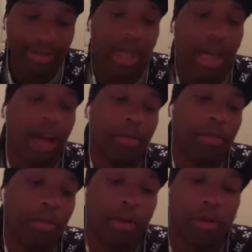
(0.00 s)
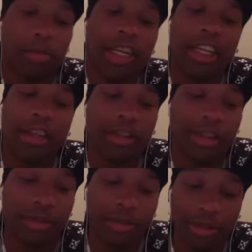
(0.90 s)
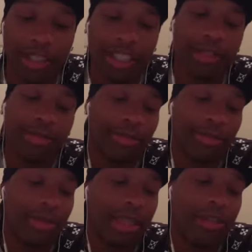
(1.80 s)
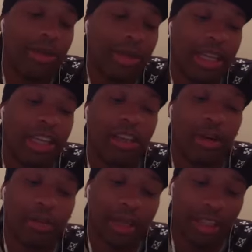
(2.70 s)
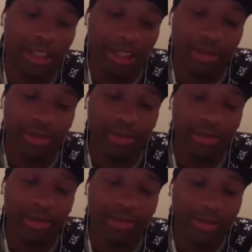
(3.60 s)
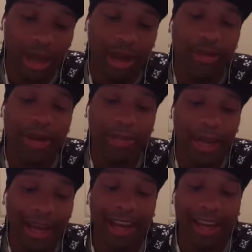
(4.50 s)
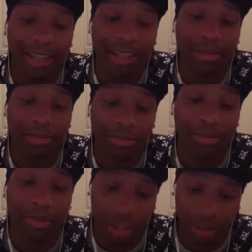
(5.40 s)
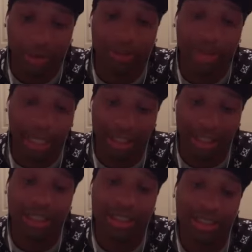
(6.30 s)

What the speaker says: I put more money in the community than you get in your budget. I wipe my ass with your advance